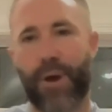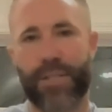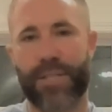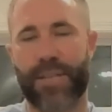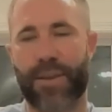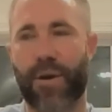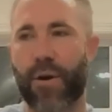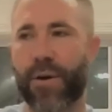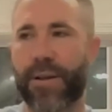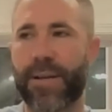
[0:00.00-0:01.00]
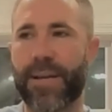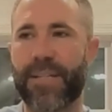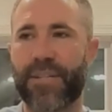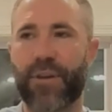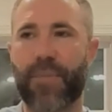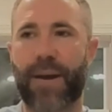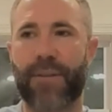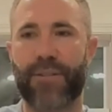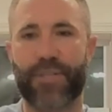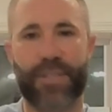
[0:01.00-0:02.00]
balls in the yard, and she'll come
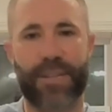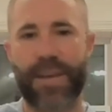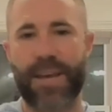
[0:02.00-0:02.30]
out and just